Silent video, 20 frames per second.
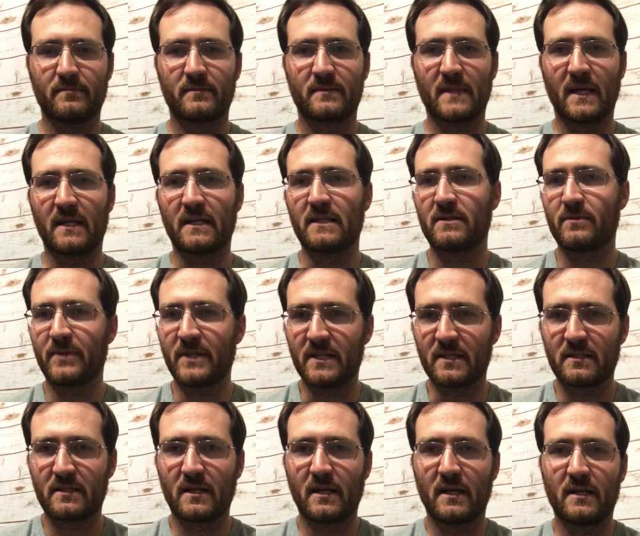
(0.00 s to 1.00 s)
that needs to be
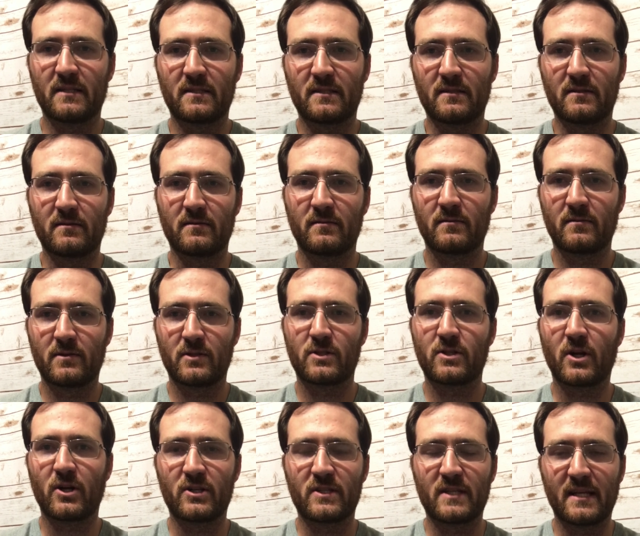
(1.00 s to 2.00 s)
discussed and
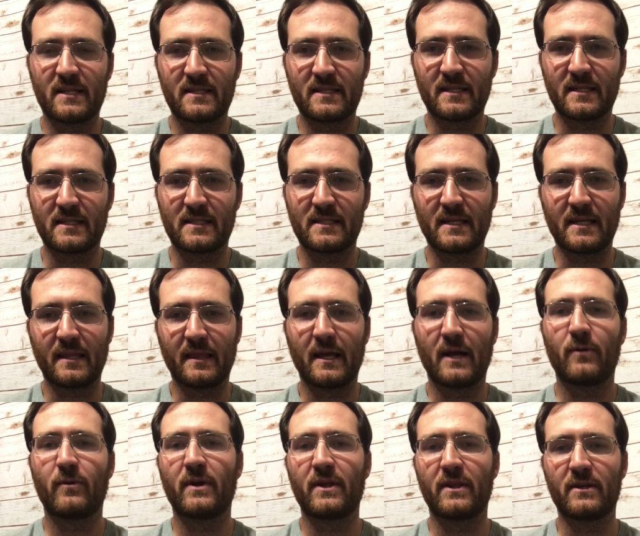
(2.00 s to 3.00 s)
starts at 16.
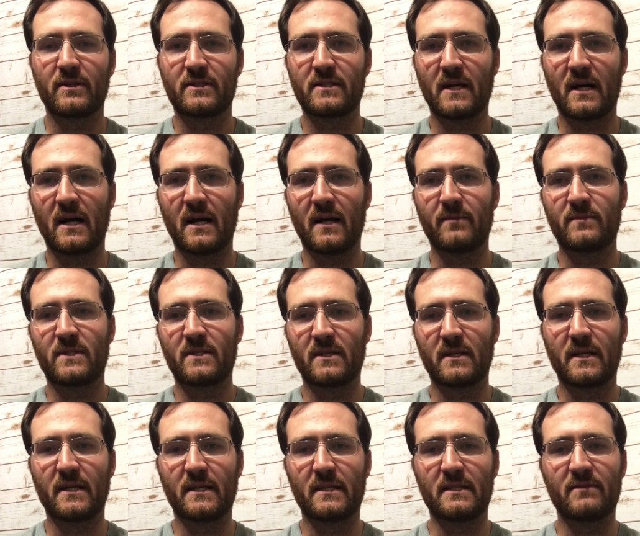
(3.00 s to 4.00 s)
That way there's time to
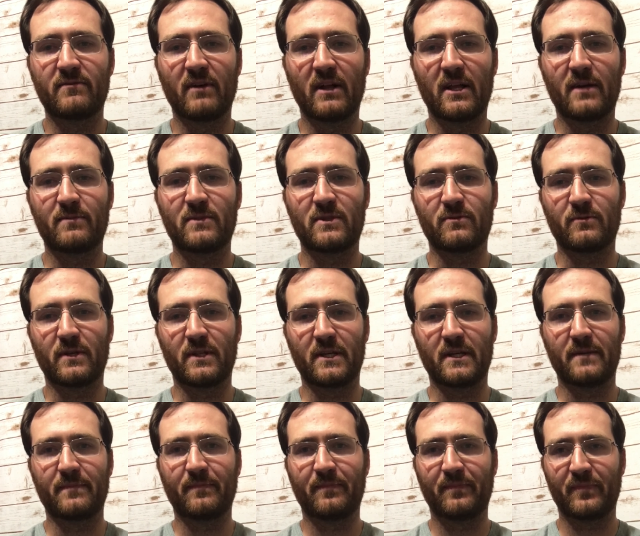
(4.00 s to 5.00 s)
get it developed and
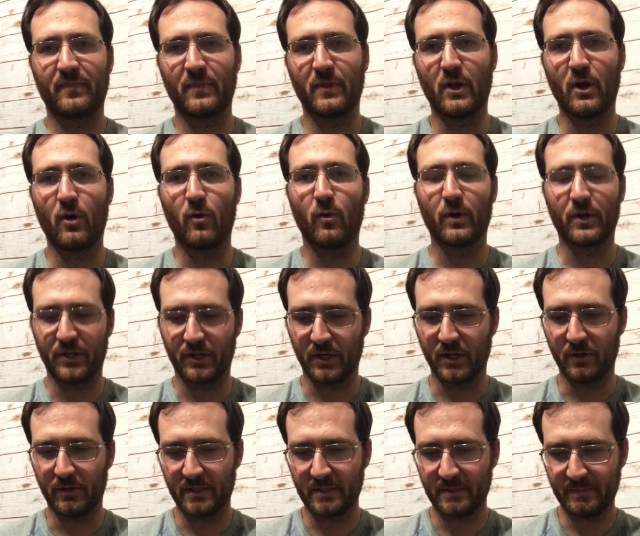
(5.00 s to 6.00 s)
really know where you're
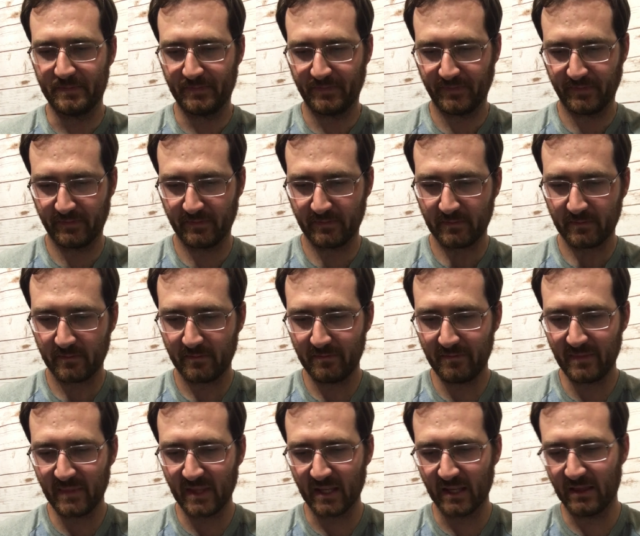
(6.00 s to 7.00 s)
going.
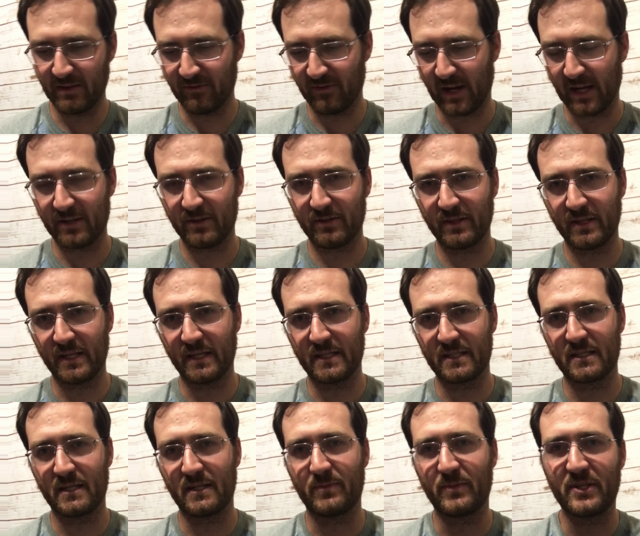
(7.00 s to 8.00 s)
And the final thing
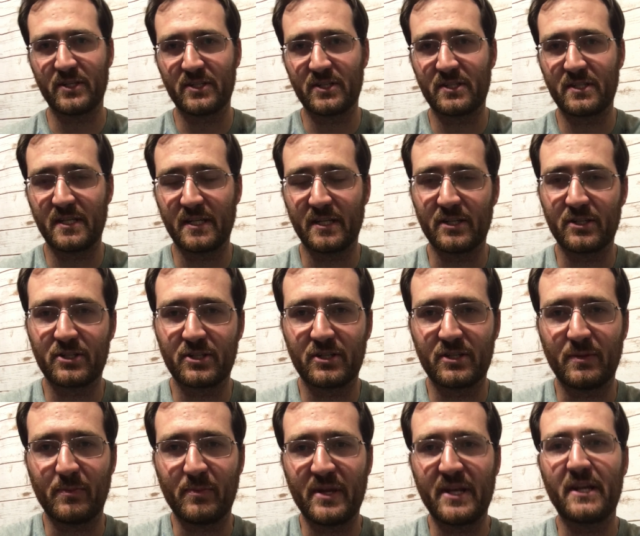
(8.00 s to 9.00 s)
is going to be just
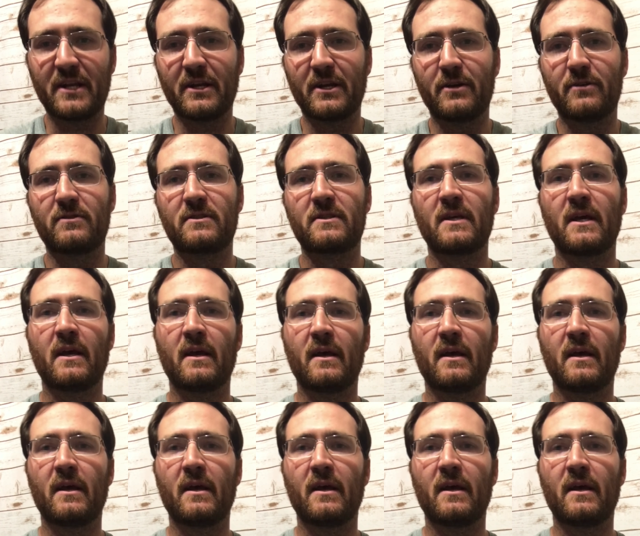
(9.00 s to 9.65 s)
signatures and meeting notes.